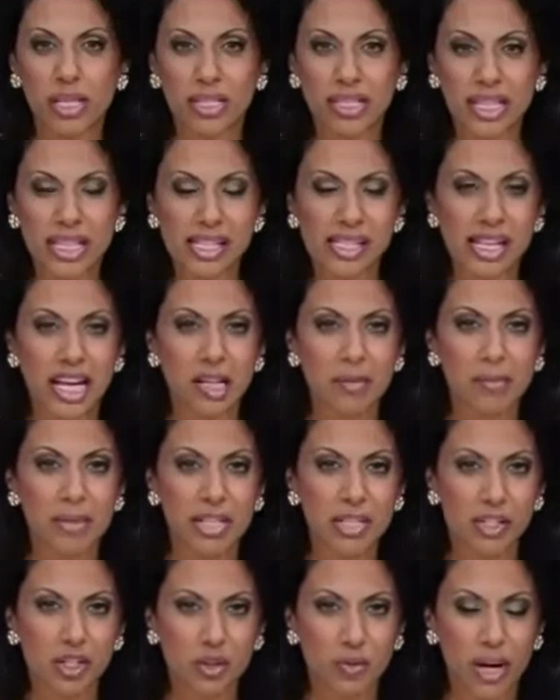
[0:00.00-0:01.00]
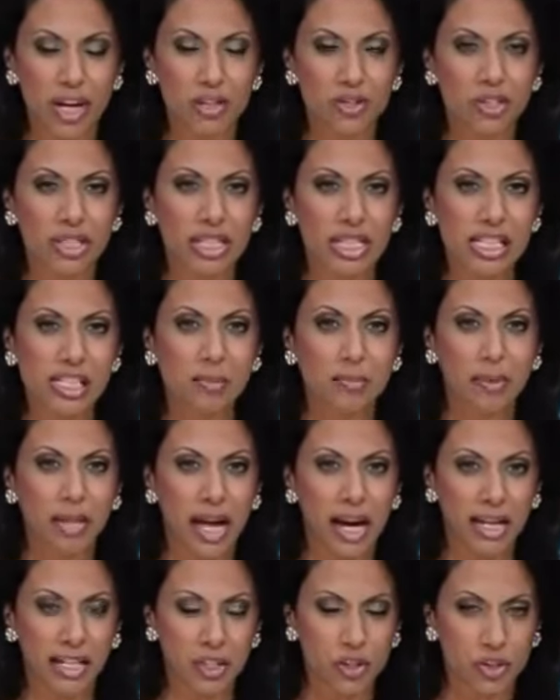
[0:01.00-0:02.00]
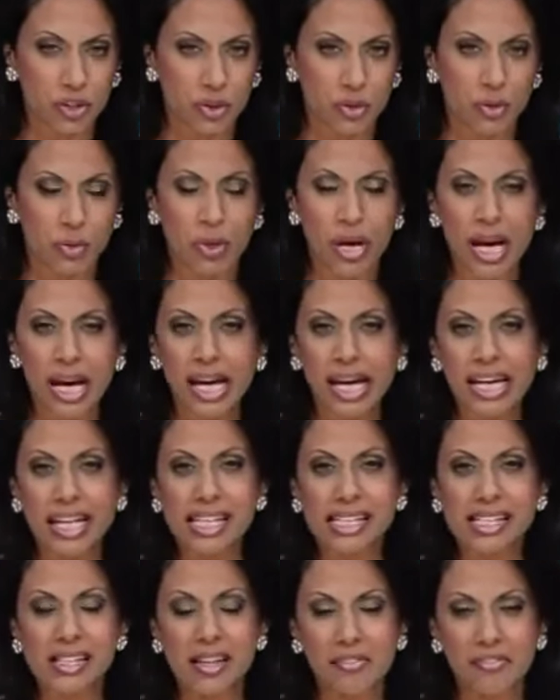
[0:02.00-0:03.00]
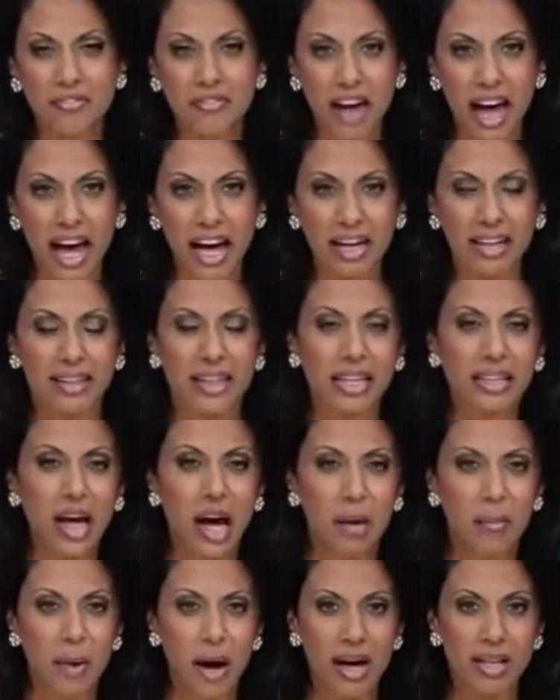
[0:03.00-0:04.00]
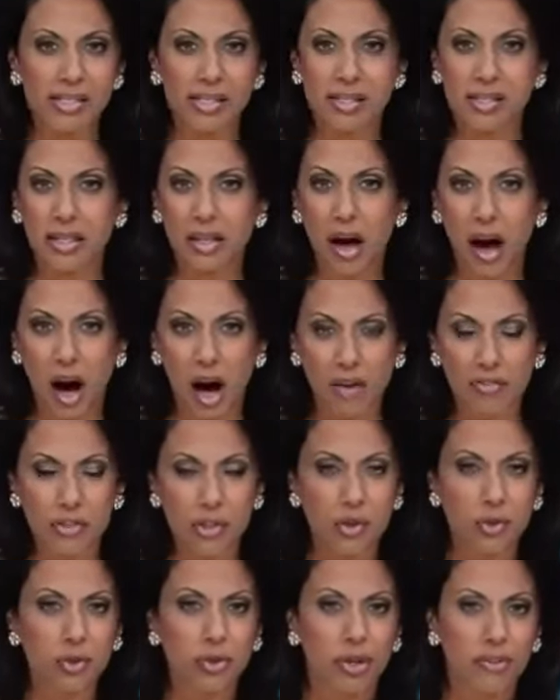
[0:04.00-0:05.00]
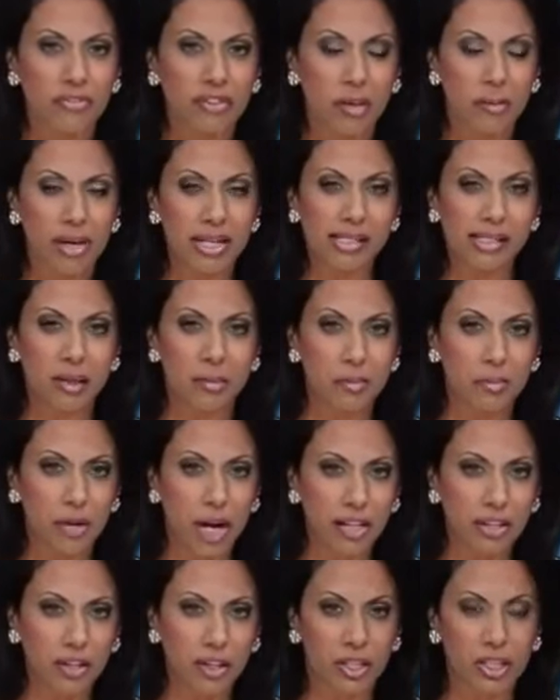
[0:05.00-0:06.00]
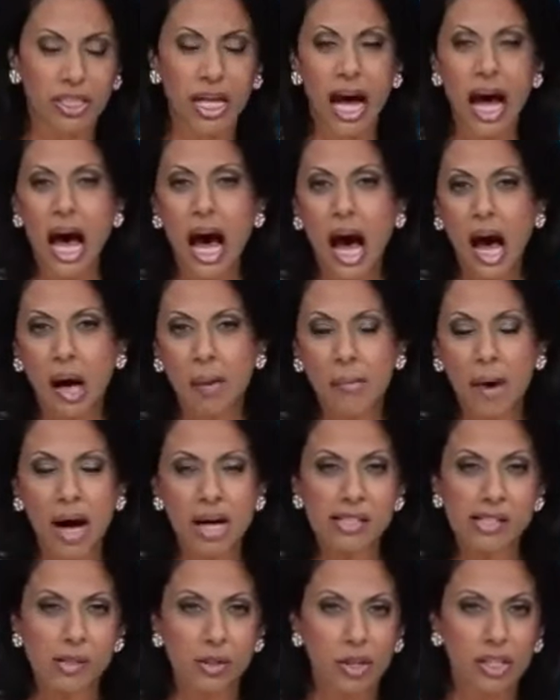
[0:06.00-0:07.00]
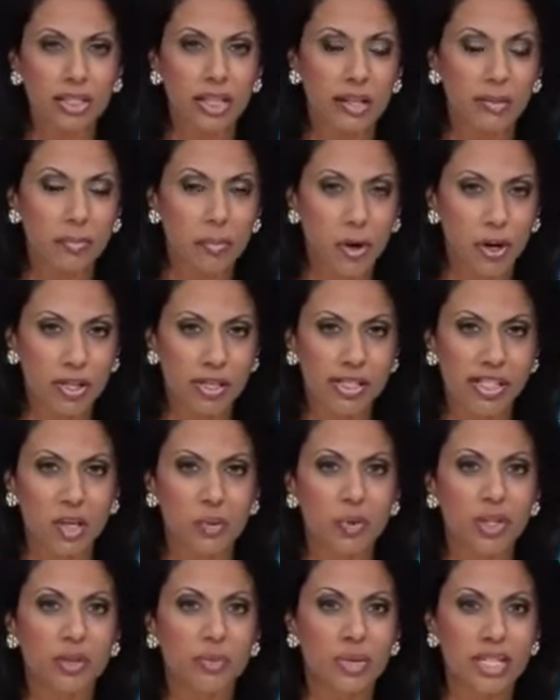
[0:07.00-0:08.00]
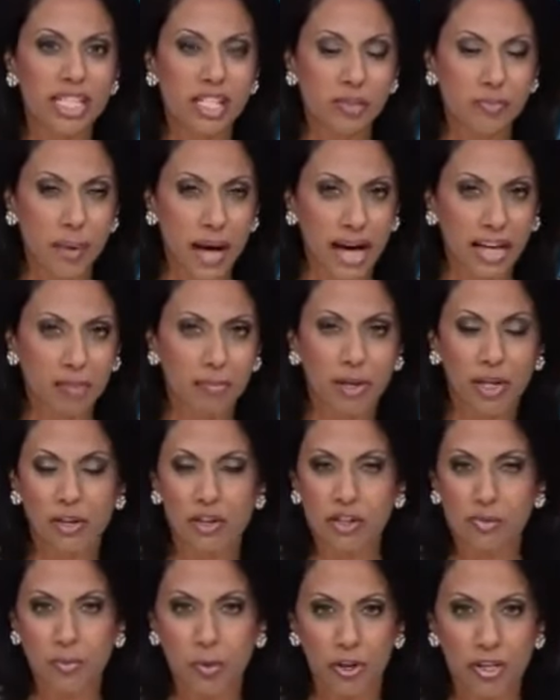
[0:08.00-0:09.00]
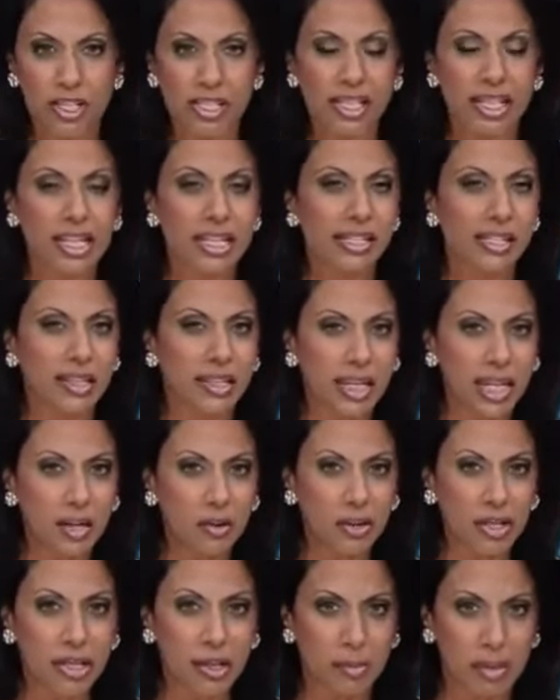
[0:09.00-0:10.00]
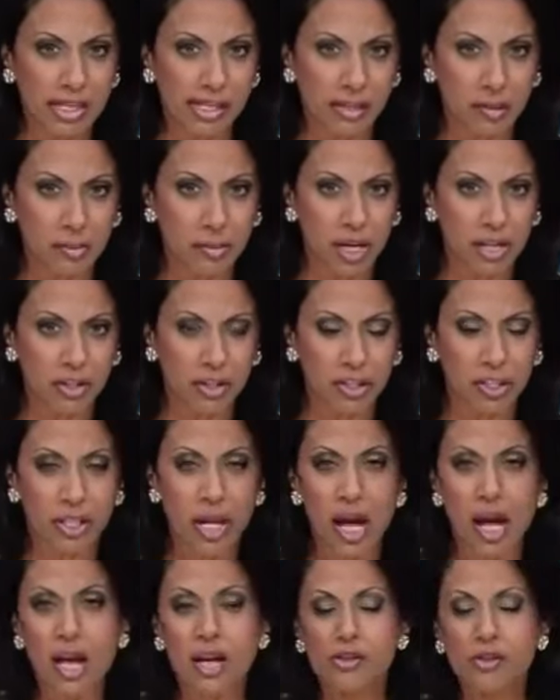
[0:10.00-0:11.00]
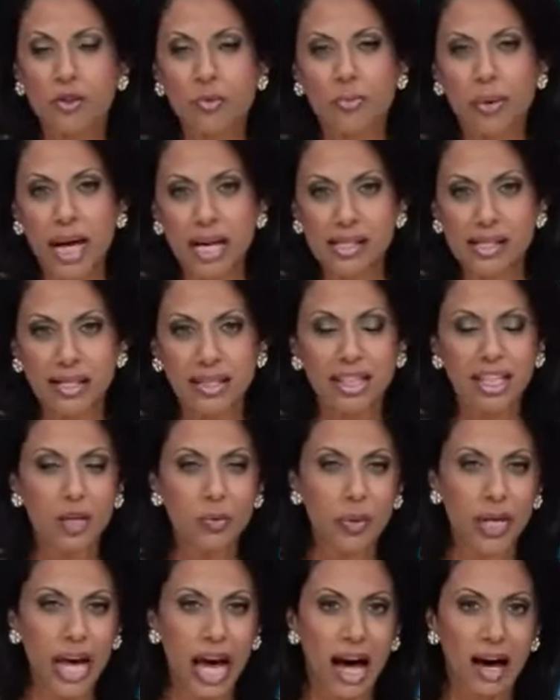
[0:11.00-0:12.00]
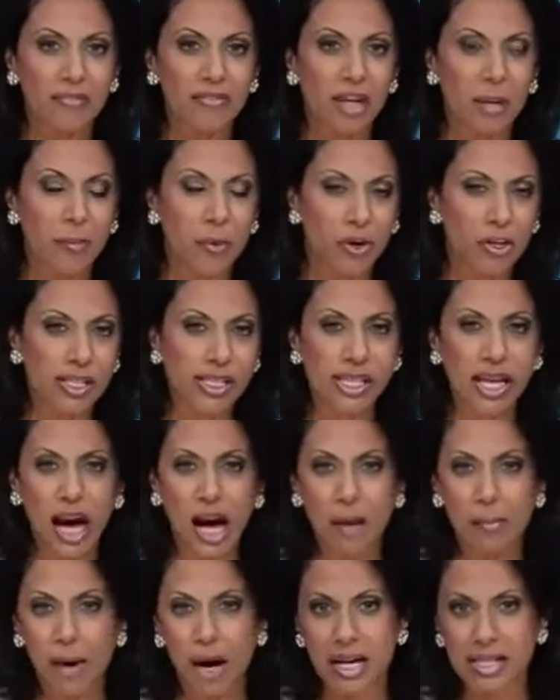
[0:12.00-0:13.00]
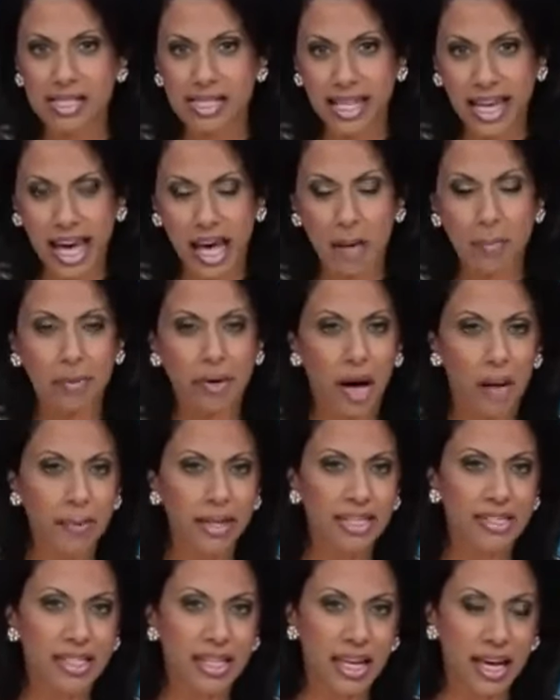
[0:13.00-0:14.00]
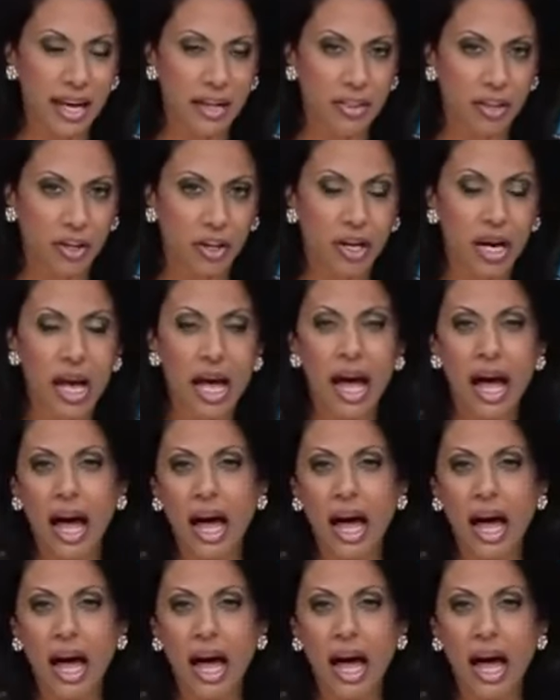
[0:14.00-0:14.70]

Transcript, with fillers: what this administration is blind to is the fact that Hamas is an offshoot of the Muslim Brotherhood. Hamas looked at Morsi with respect because Morsi is a leader in the Muslim Brotherhood. So basically, we have the Morsi-Hamas camp coming together